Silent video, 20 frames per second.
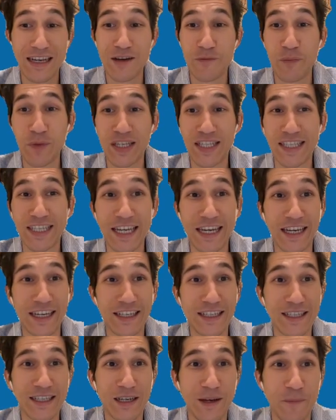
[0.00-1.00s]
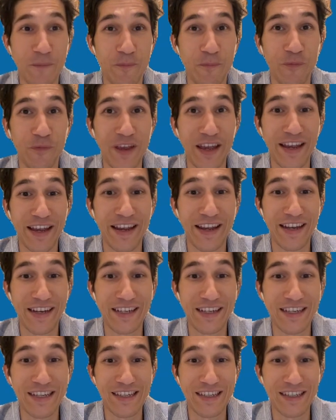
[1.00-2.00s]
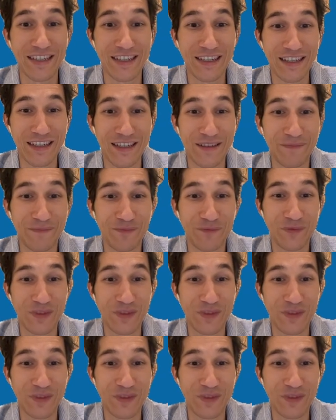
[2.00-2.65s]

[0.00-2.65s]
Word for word: mistakes and uh,